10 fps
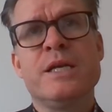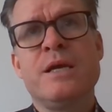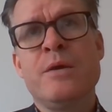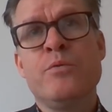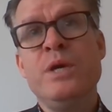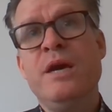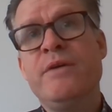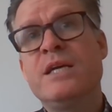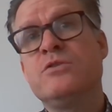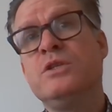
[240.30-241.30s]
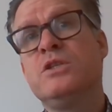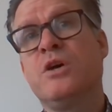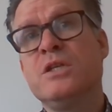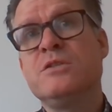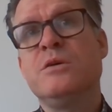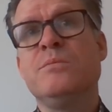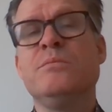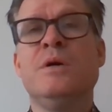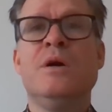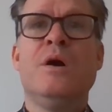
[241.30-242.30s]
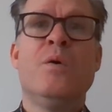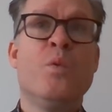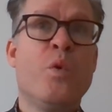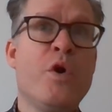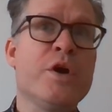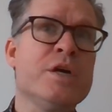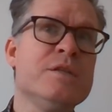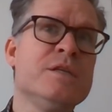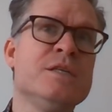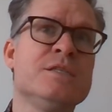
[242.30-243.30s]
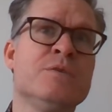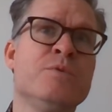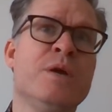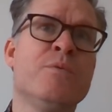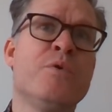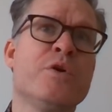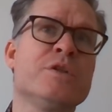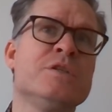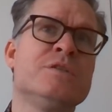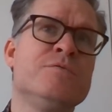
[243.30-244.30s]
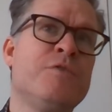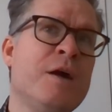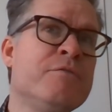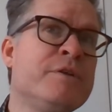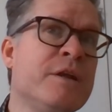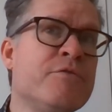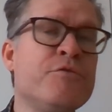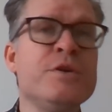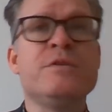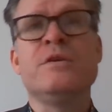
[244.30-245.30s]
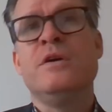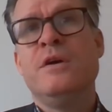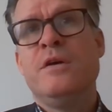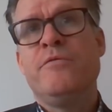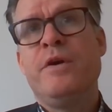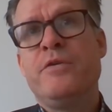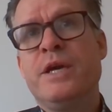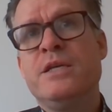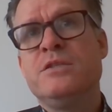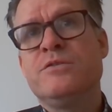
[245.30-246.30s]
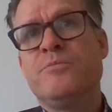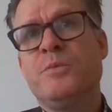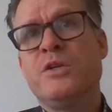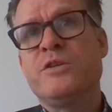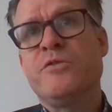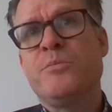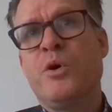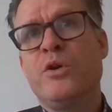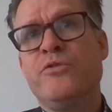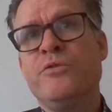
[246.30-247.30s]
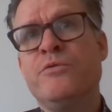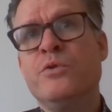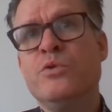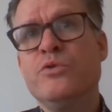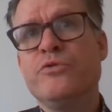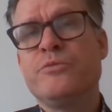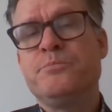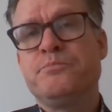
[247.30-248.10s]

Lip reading: that. And we have actually done some work on this, and we have worked on 5 different variations of monetary policy rules,